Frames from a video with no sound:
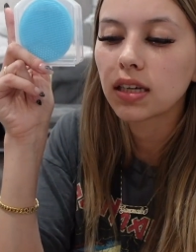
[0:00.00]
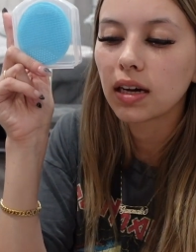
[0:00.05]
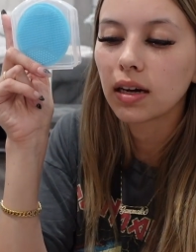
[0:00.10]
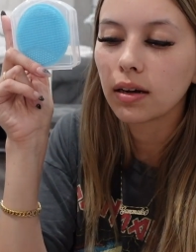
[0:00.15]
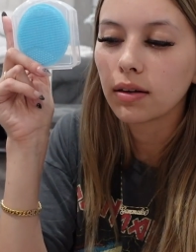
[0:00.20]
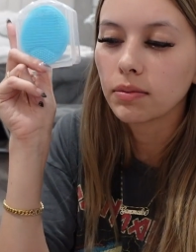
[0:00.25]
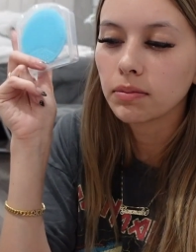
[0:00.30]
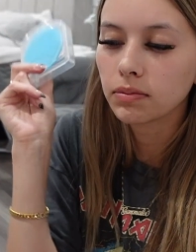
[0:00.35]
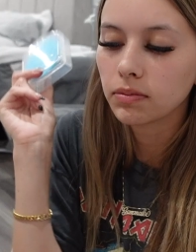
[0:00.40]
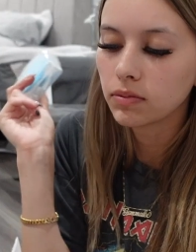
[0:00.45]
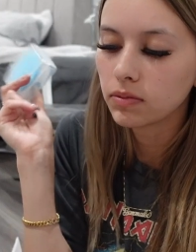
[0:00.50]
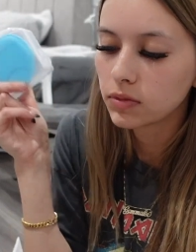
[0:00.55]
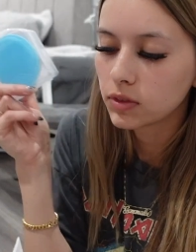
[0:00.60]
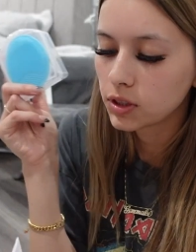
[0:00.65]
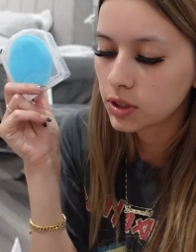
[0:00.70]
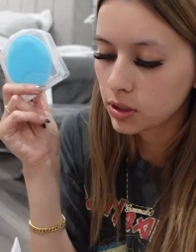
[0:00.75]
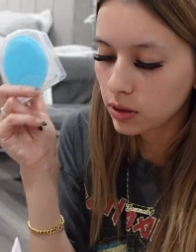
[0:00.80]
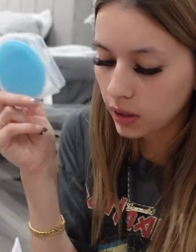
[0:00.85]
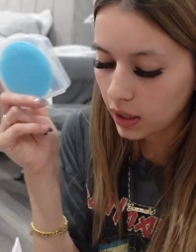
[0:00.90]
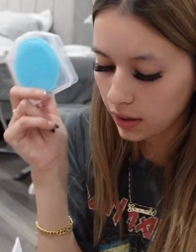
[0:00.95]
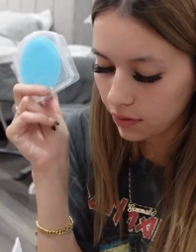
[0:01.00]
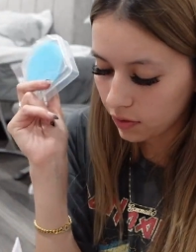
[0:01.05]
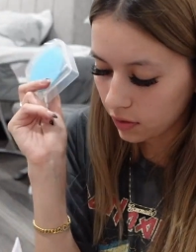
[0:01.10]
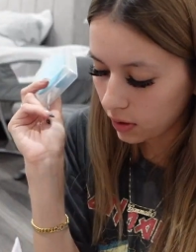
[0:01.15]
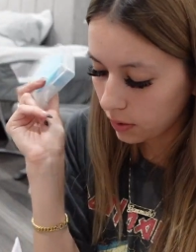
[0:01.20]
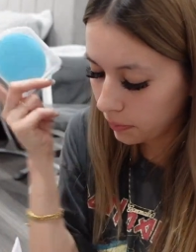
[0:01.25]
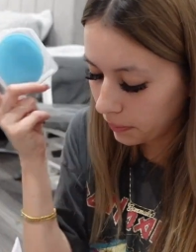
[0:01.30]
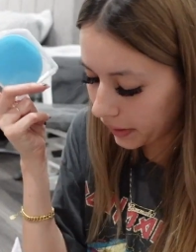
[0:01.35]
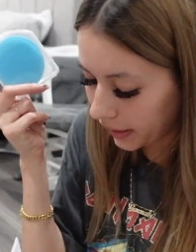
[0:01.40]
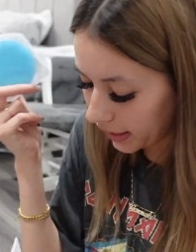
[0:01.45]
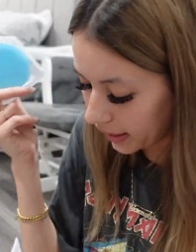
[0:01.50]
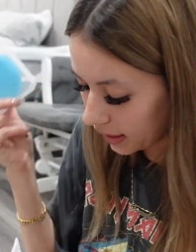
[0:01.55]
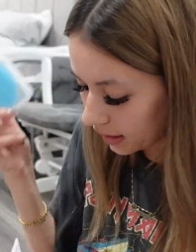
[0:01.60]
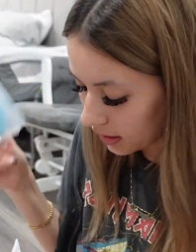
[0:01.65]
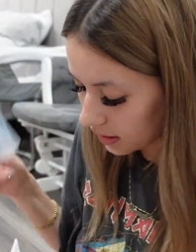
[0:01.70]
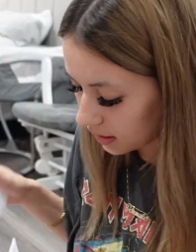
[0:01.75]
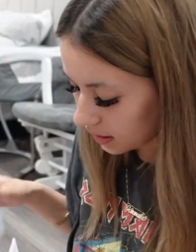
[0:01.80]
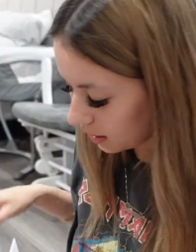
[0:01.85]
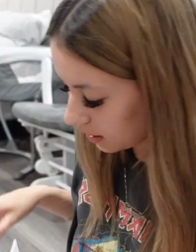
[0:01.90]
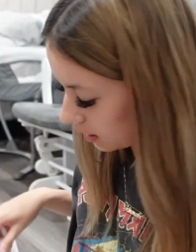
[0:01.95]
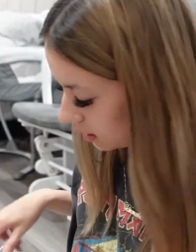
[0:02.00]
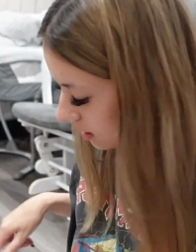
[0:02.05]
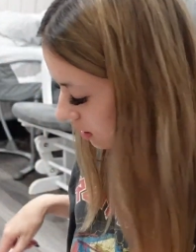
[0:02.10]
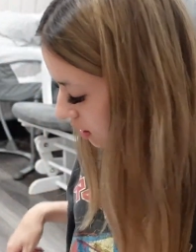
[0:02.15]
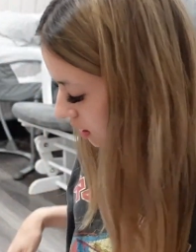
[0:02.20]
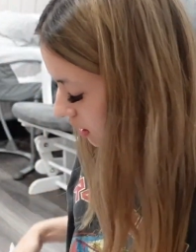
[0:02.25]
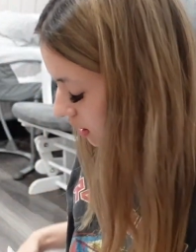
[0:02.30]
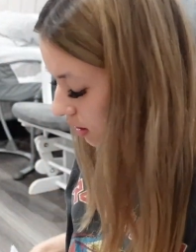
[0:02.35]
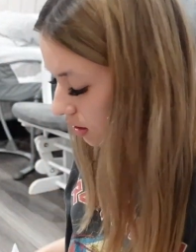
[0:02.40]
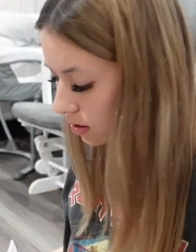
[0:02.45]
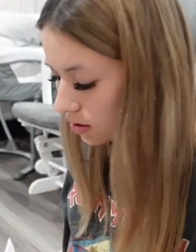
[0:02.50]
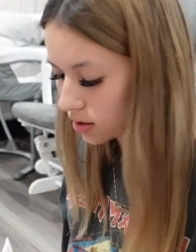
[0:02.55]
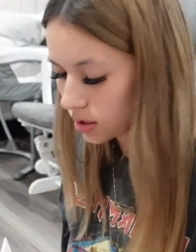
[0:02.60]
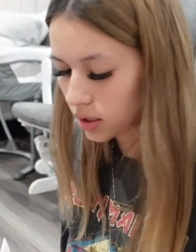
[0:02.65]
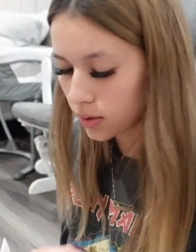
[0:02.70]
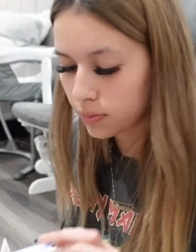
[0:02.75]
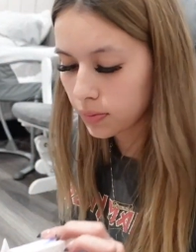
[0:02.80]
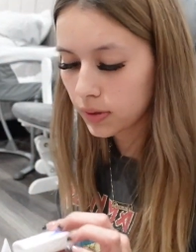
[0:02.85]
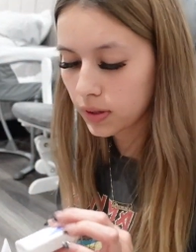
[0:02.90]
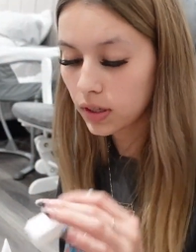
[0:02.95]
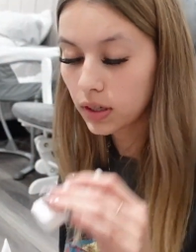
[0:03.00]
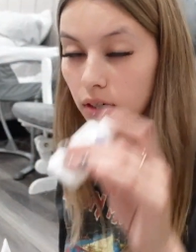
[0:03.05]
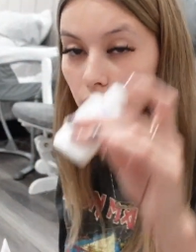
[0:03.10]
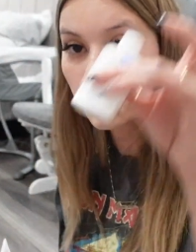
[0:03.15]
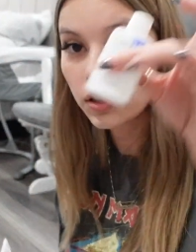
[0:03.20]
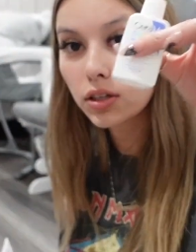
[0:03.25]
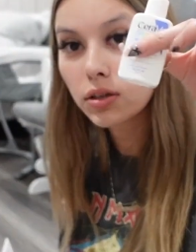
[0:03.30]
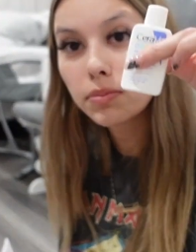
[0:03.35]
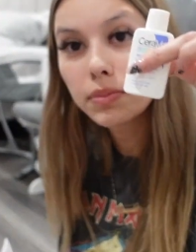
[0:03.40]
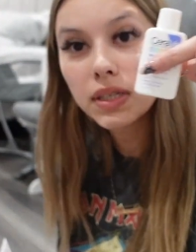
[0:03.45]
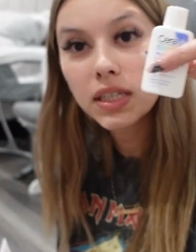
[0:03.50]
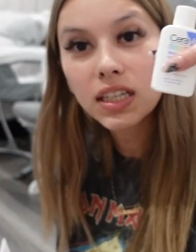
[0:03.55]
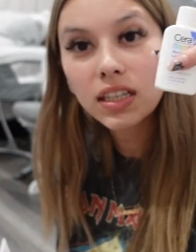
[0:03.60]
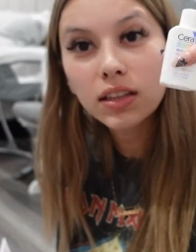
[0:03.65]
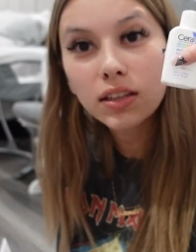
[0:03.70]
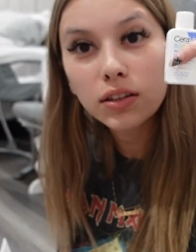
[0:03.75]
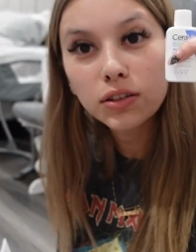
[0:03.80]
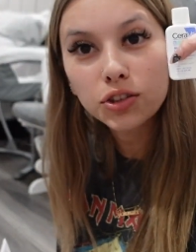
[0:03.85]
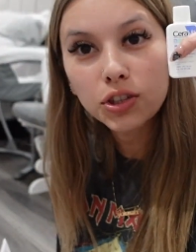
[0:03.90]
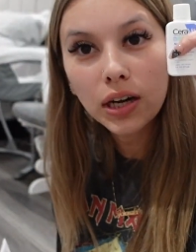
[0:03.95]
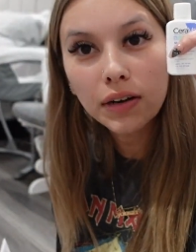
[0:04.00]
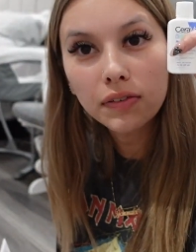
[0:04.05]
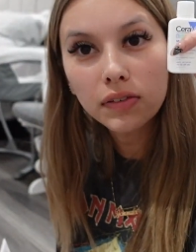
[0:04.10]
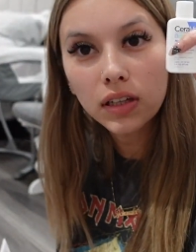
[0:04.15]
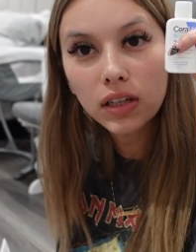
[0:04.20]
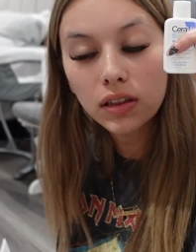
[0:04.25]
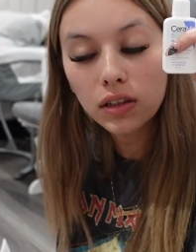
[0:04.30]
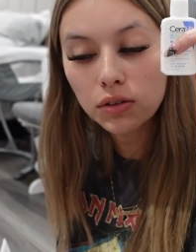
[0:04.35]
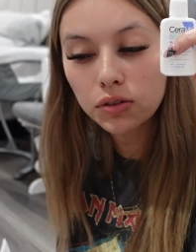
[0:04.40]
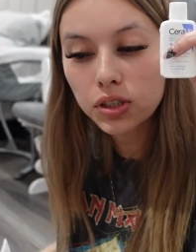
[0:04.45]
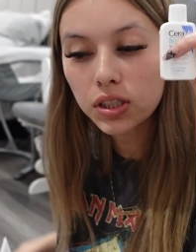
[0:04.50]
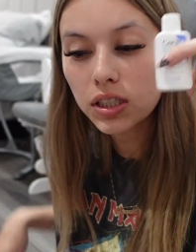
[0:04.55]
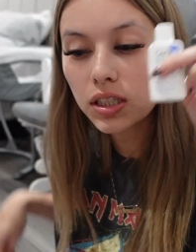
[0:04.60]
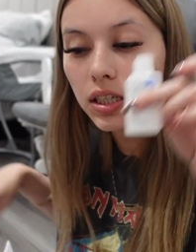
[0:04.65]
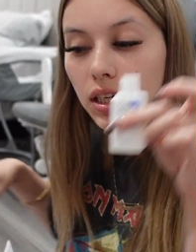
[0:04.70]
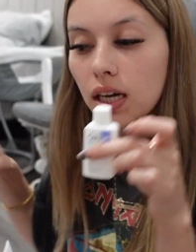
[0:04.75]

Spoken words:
to give her a bath. I also put her little mini traveling lotion.